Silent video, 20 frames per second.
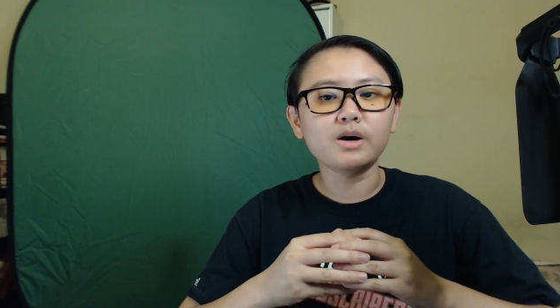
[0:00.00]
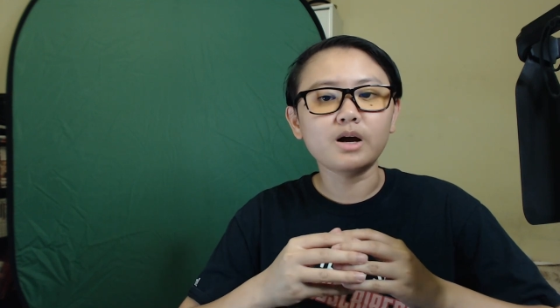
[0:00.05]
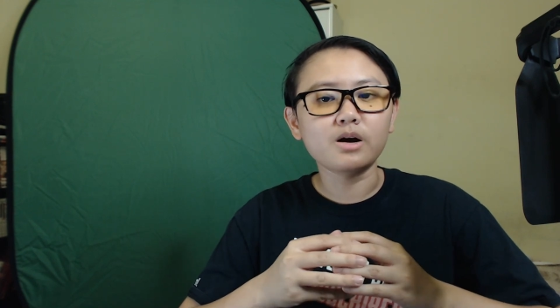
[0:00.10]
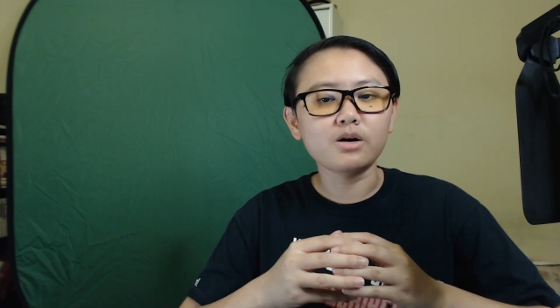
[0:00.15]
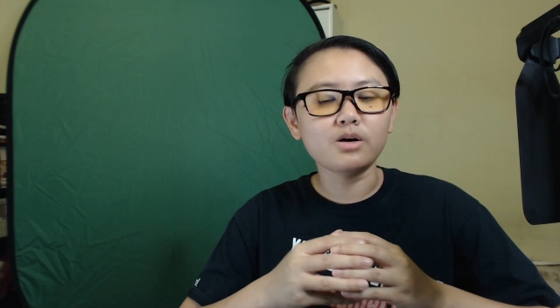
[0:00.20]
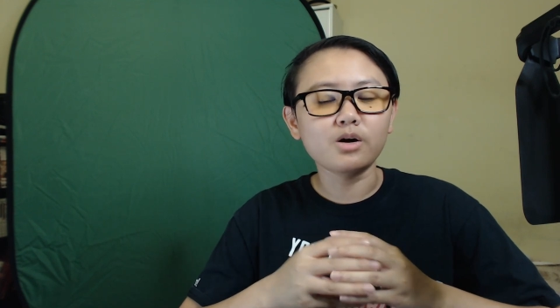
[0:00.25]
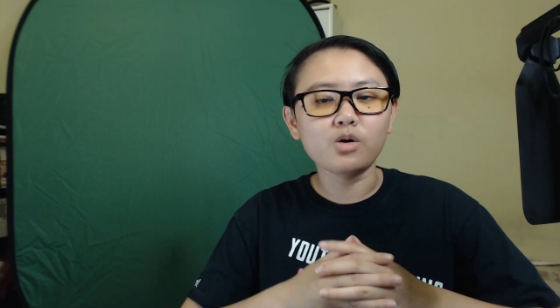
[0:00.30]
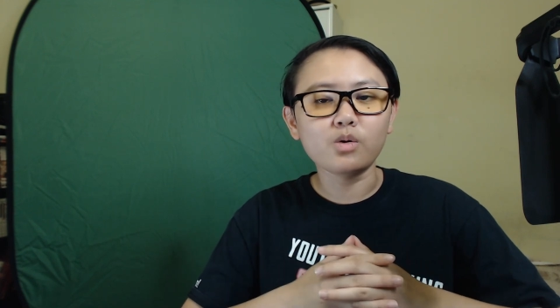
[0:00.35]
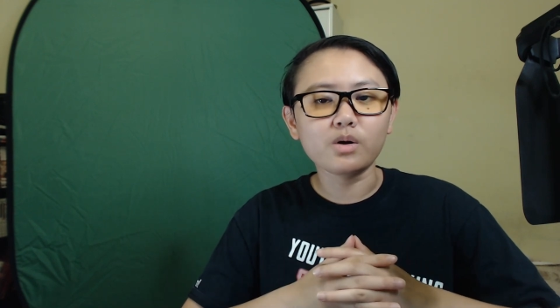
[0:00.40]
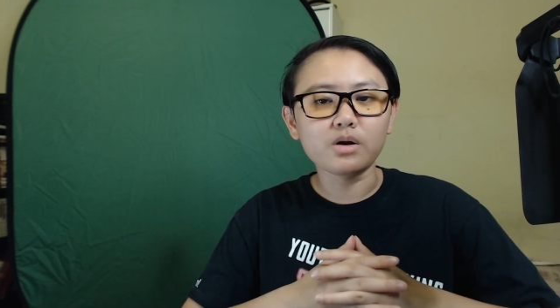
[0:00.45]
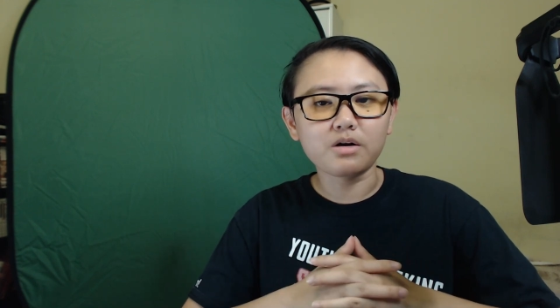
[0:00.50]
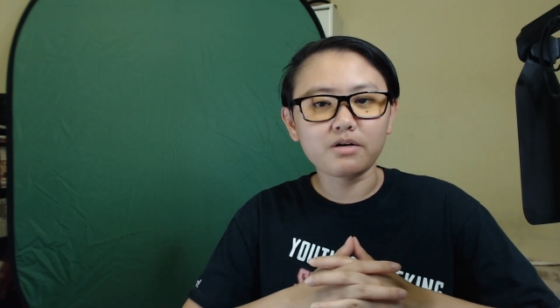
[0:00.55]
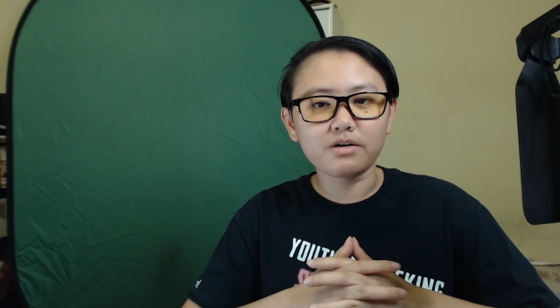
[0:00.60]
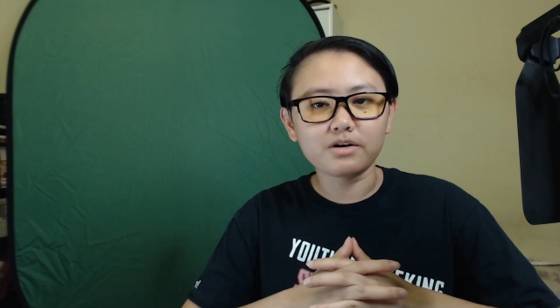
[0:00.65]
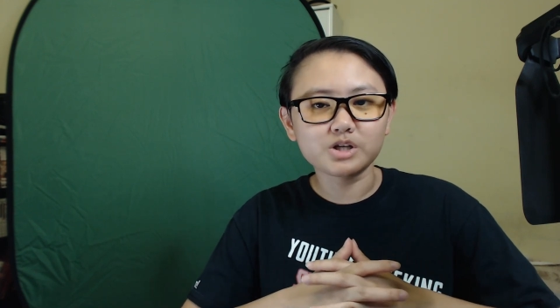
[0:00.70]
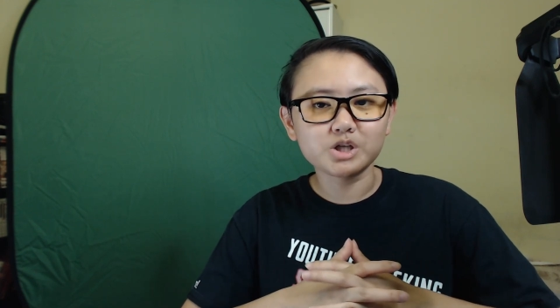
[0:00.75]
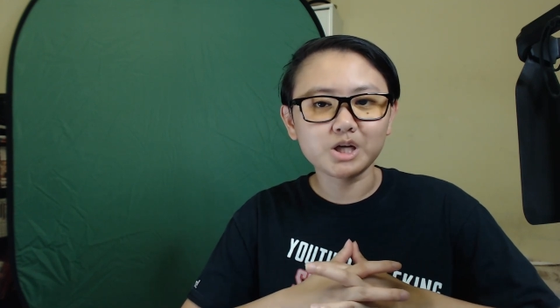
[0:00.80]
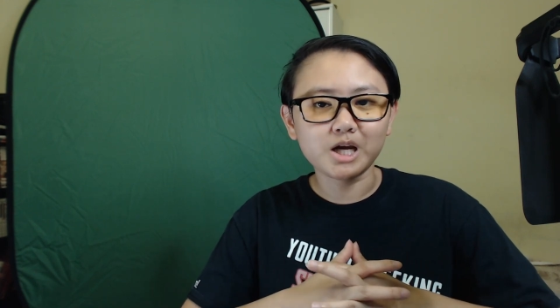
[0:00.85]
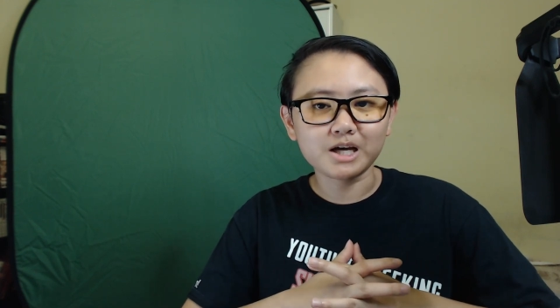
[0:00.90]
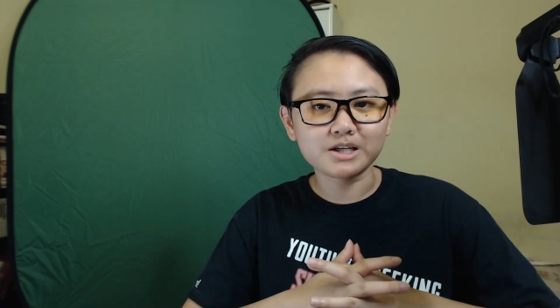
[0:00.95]
I don't know whether
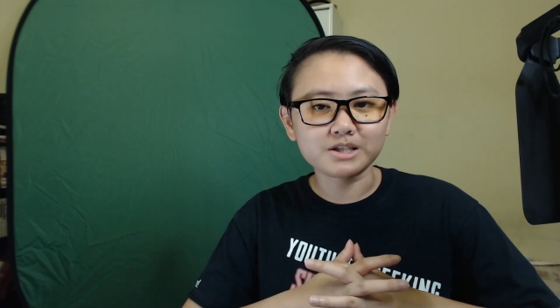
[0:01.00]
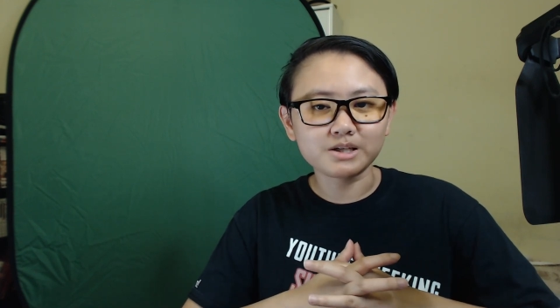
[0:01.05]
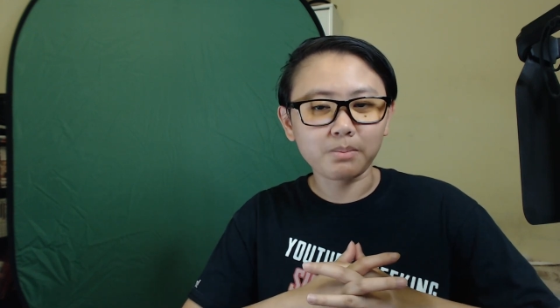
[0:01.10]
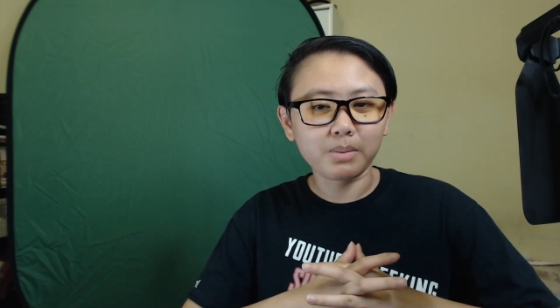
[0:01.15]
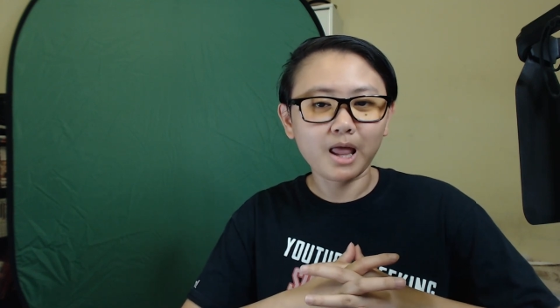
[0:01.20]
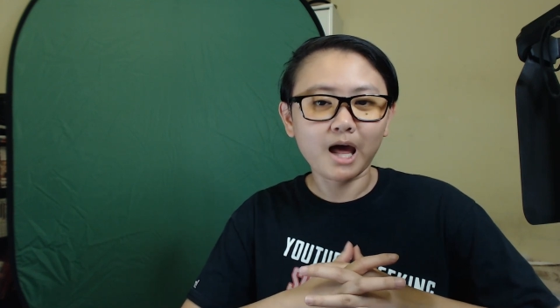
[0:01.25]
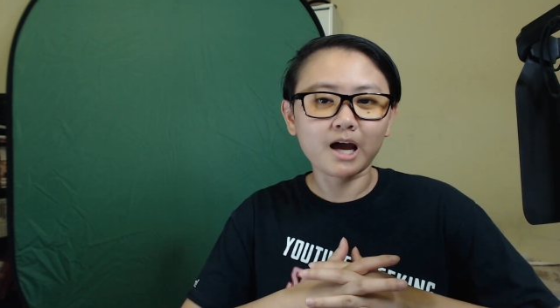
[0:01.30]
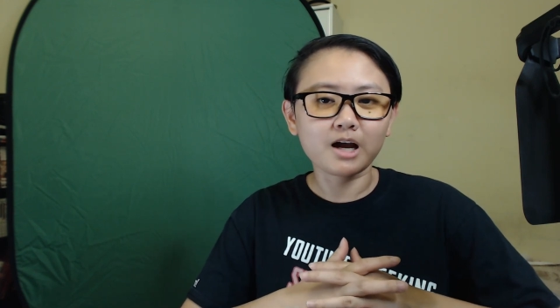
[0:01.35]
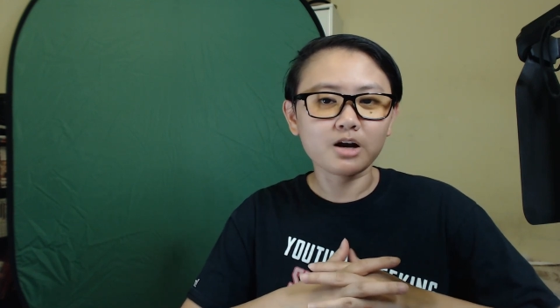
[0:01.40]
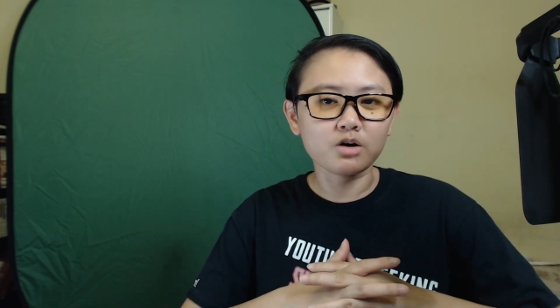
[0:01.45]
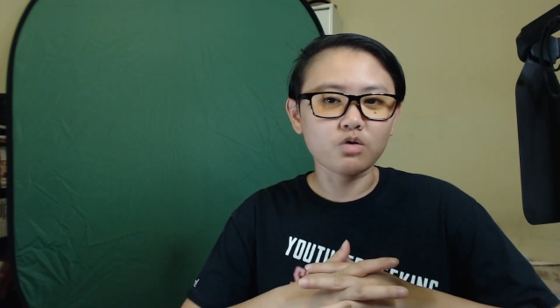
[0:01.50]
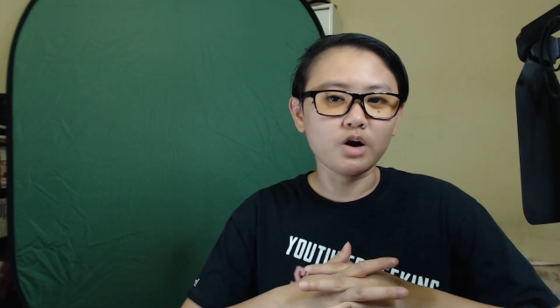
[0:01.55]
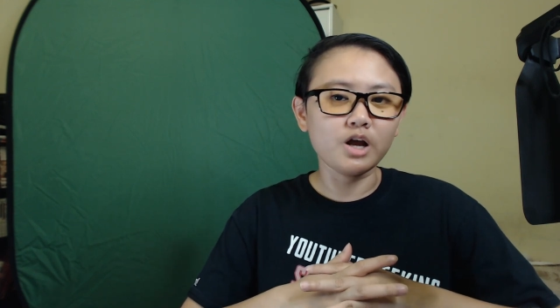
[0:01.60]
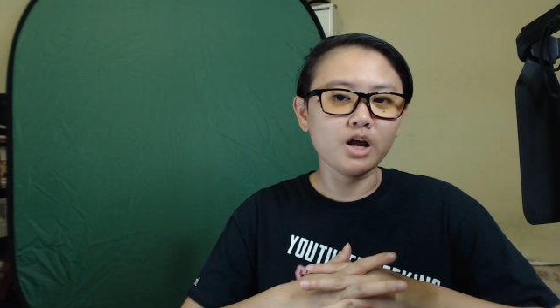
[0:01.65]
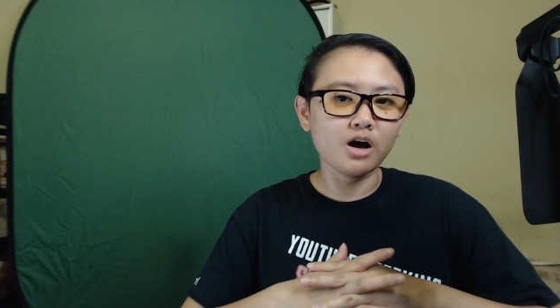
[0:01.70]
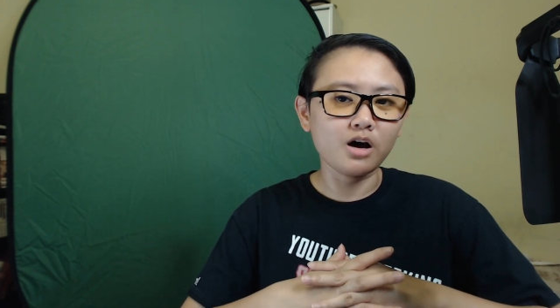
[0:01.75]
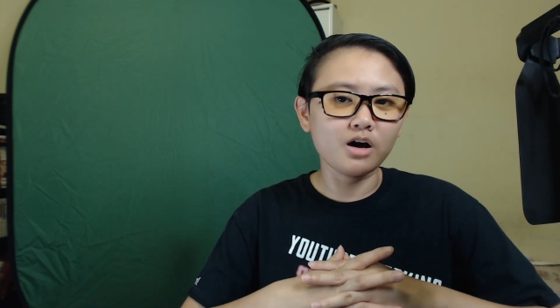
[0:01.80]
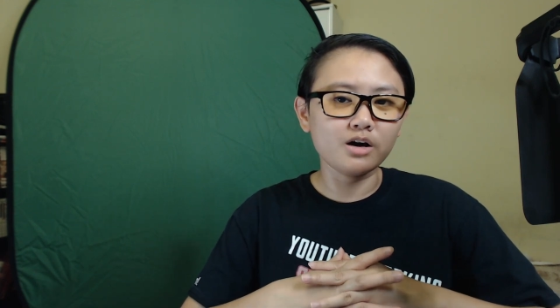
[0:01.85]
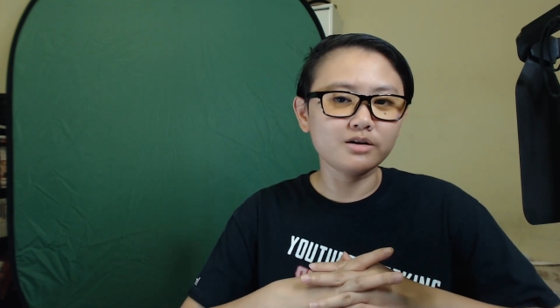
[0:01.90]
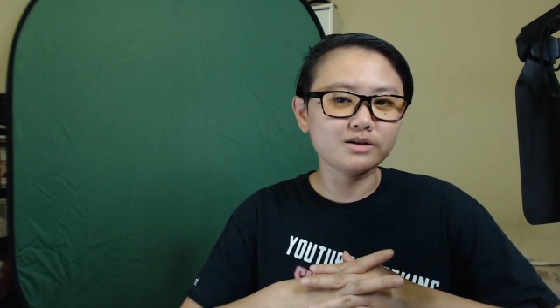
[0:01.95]
she has a black
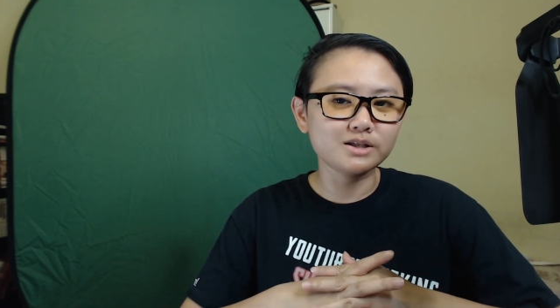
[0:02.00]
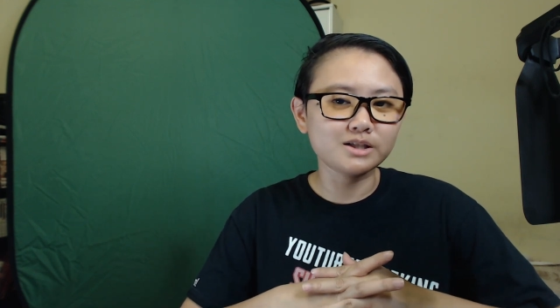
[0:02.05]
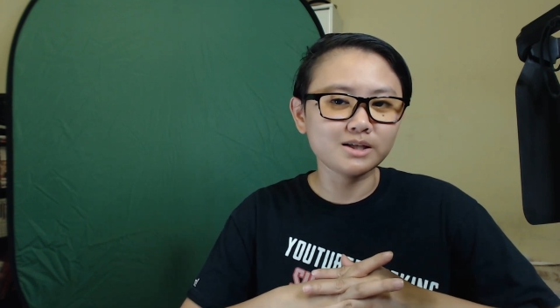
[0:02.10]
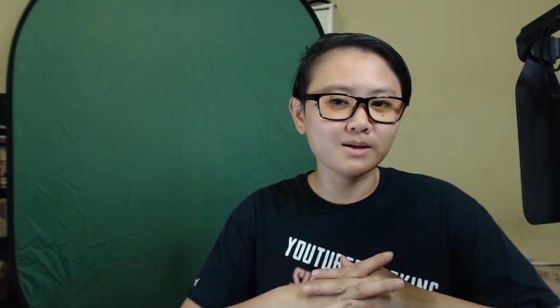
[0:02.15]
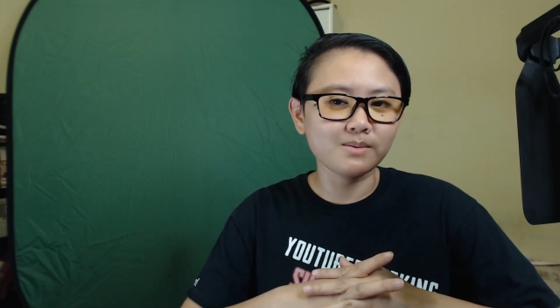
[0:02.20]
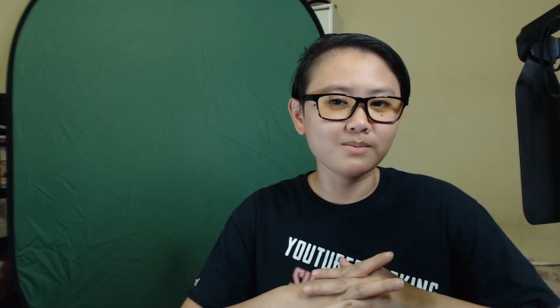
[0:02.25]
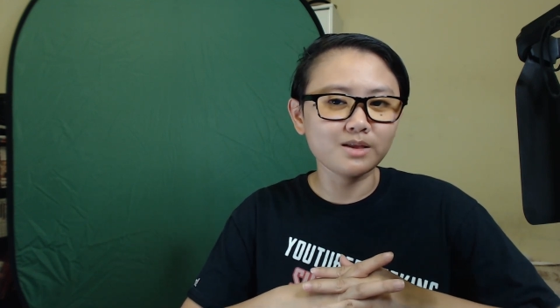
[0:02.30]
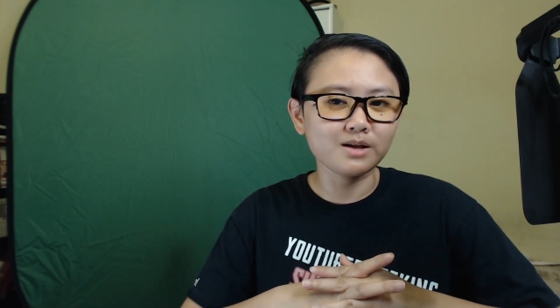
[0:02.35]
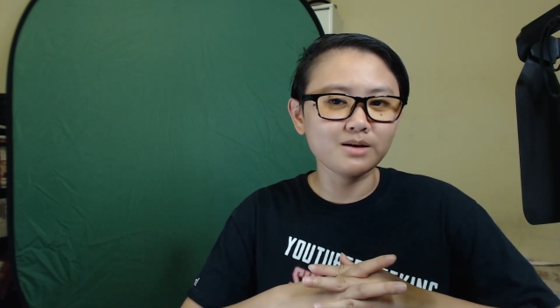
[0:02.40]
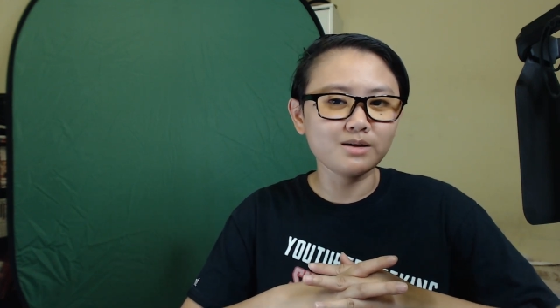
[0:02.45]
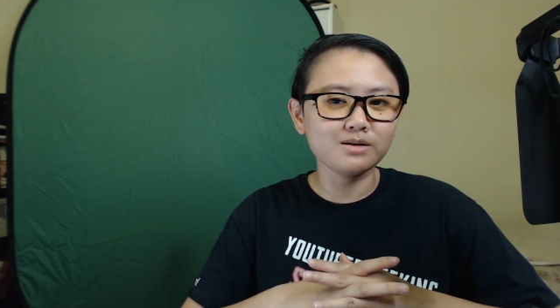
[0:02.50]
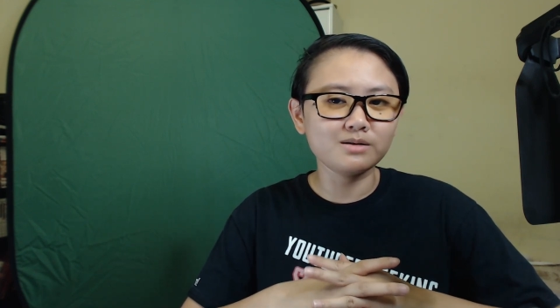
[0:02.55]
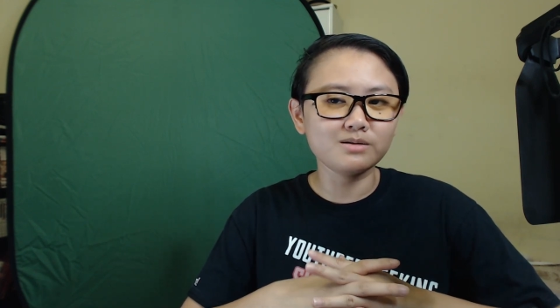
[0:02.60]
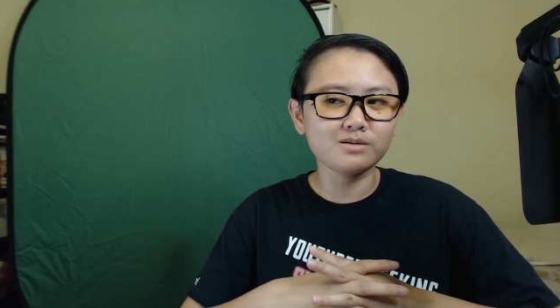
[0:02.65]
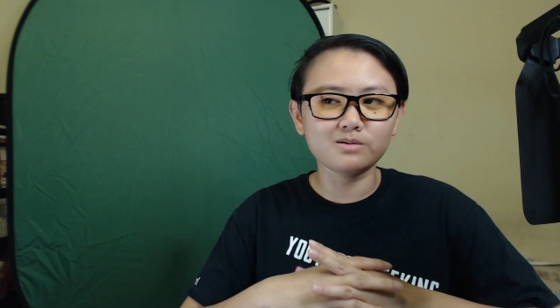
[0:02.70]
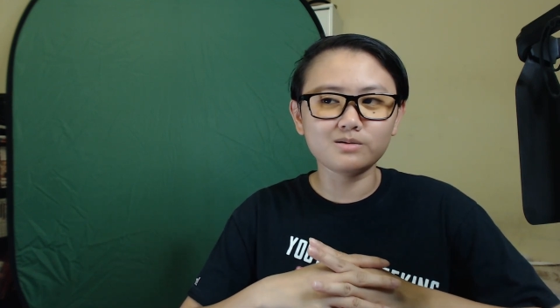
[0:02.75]
crayon or something,